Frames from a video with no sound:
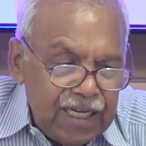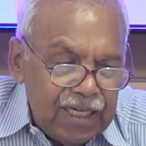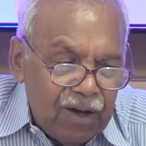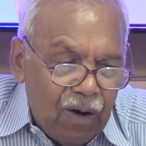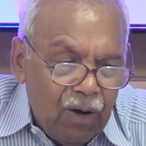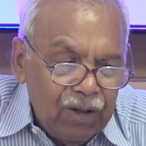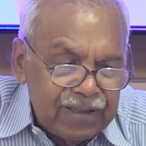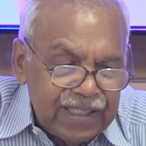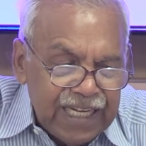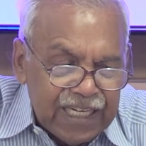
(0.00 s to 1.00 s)
in all
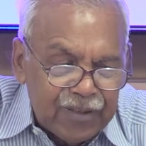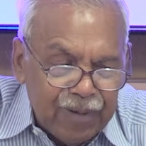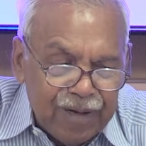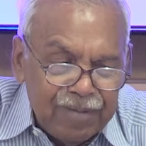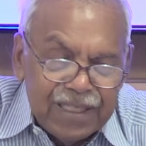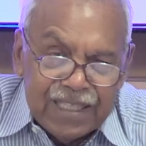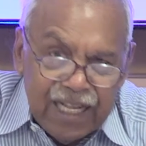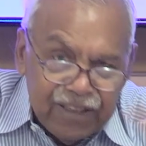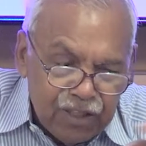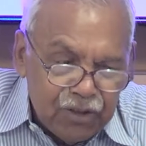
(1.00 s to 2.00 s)
3 experiments
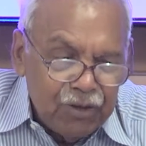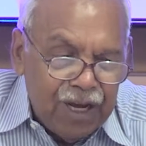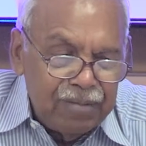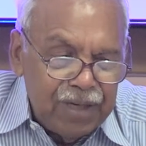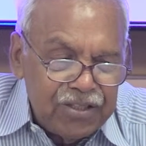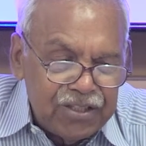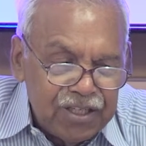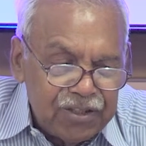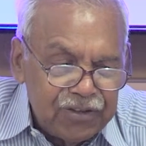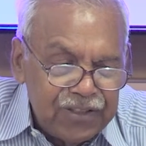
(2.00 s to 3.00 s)
and the 2 I
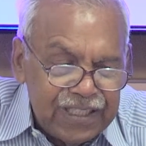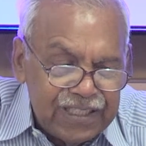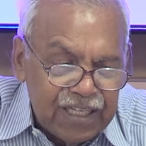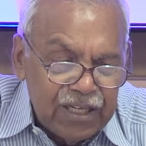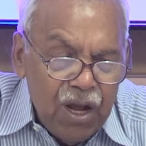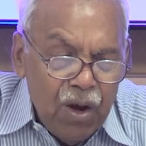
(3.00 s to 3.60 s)
mentioned to you is that